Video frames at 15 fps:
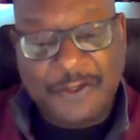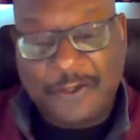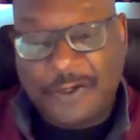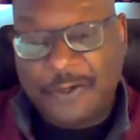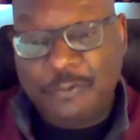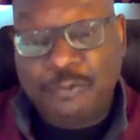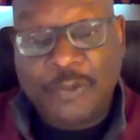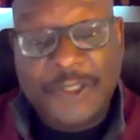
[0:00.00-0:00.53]

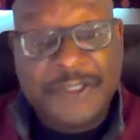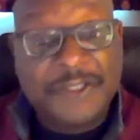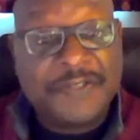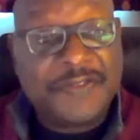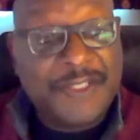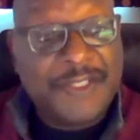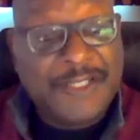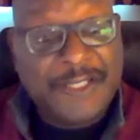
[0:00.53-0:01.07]
are
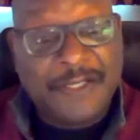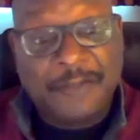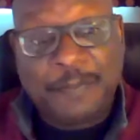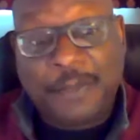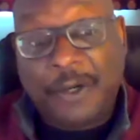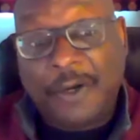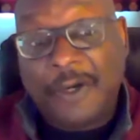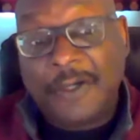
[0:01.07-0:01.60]
witnessing and a
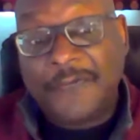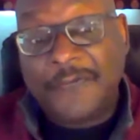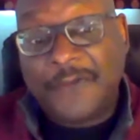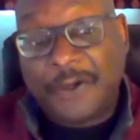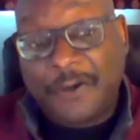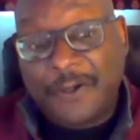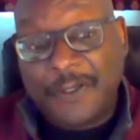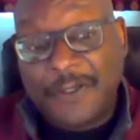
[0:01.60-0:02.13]
part of
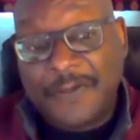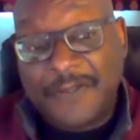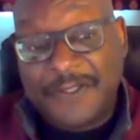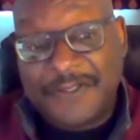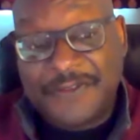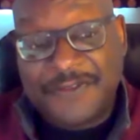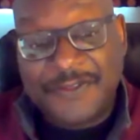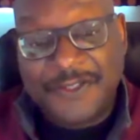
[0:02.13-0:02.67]
all of
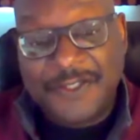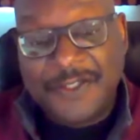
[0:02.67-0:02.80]
this